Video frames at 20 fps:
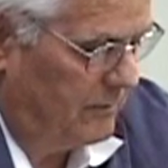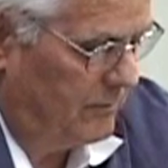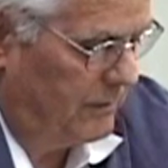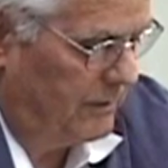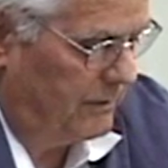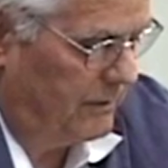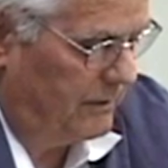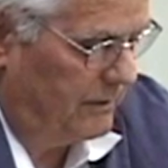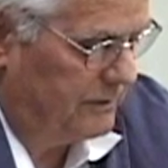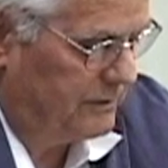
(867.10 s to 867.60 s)

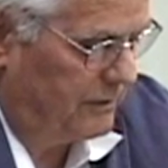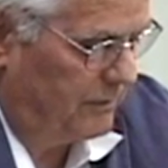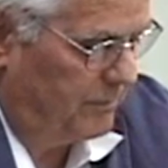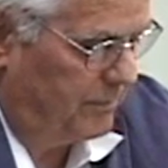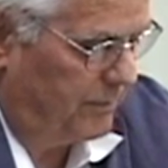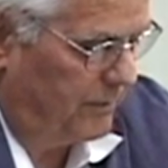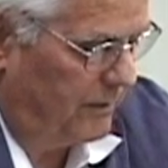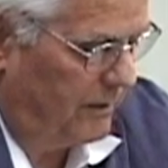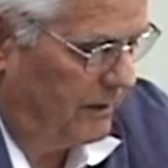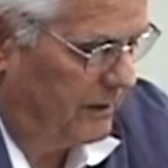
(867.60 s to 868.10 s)
But there's a
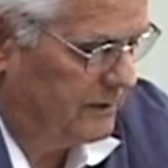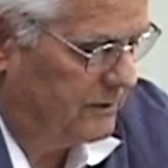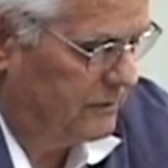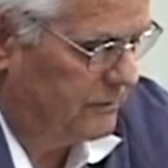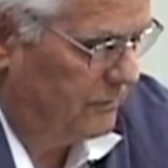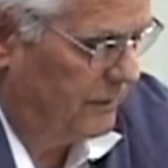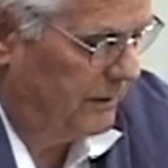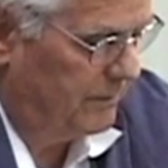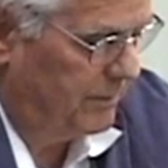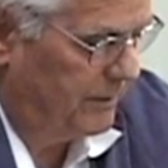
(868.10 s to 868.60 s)

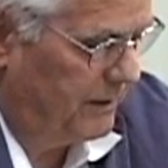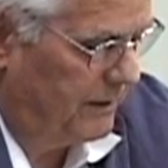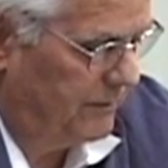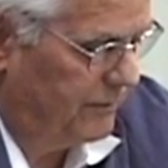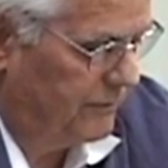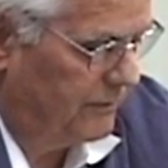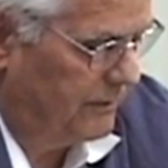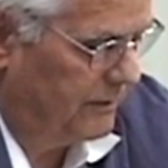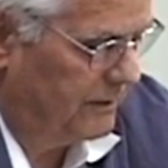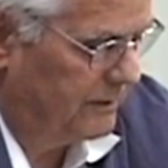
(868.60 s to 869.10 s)
price we pay
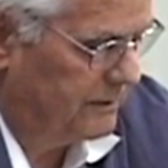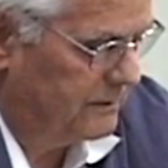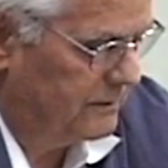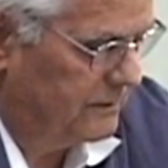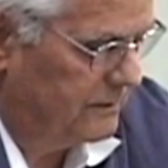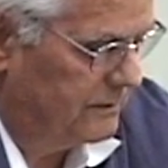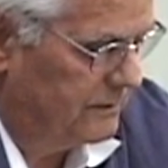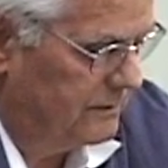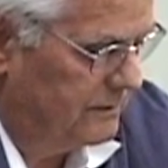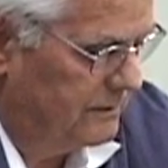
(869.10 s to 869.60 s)
for
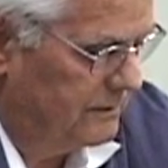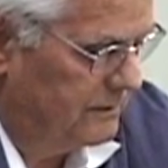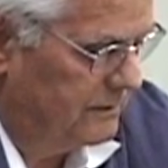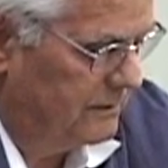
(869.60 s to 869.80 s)
this.